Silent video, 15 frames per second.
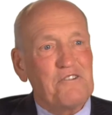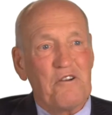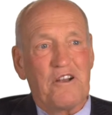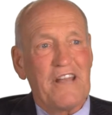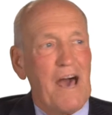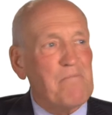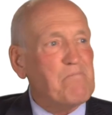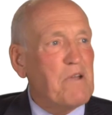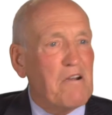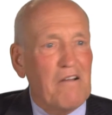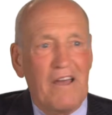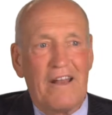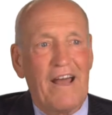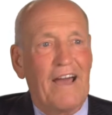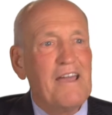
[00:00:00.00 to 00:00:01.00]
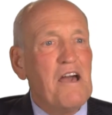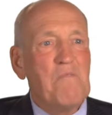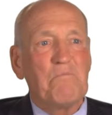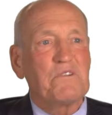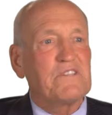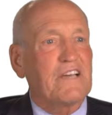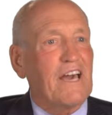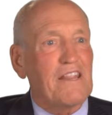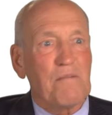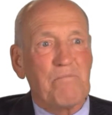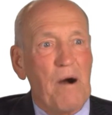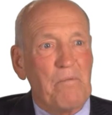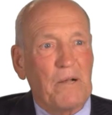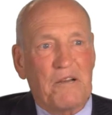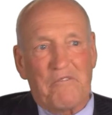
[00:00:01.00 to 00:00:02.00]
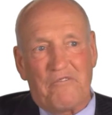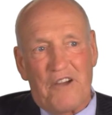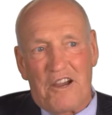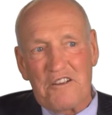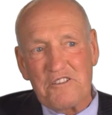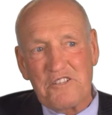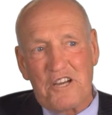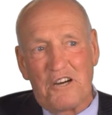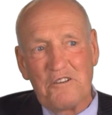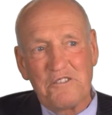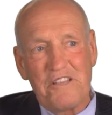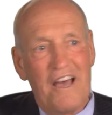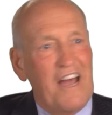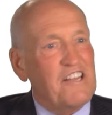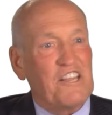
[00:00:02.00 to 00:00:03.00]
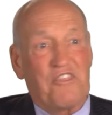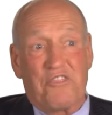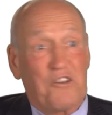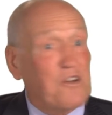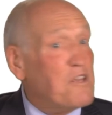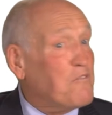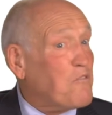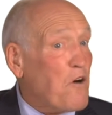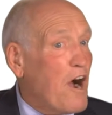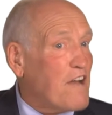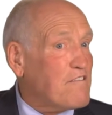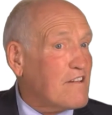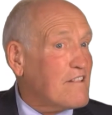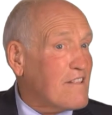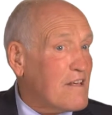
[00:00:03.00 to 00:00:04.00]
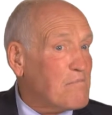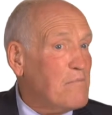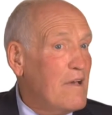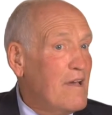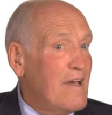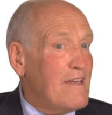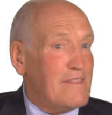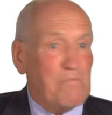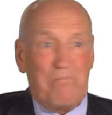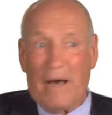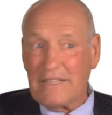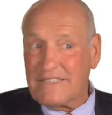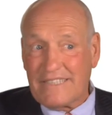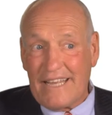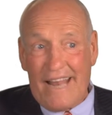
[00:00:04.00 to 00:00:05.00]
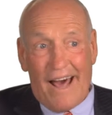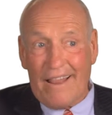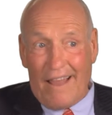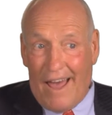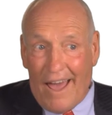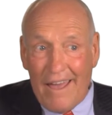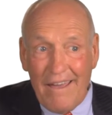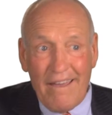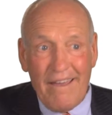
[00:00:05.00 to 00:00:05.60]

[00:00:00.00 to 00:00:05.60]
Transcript: During that period, I put together public affairs shows, did 3,400 of them, the best in LA,